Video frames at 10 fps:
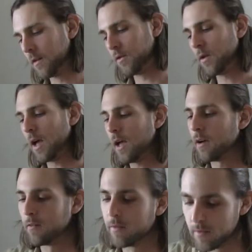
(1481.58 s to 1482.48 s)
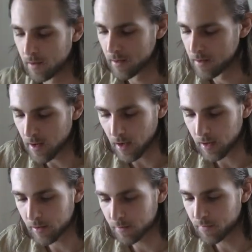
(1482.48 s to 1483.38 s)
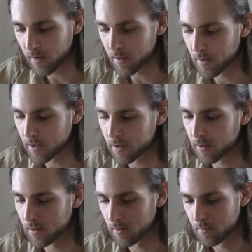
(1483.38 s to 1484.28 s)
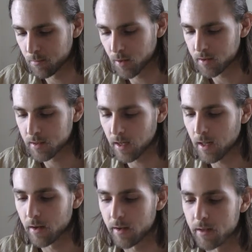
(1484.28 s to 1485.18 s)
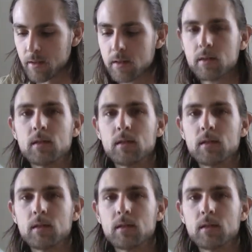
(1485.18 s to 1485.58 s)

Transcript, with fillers: you have nine fundamental personalities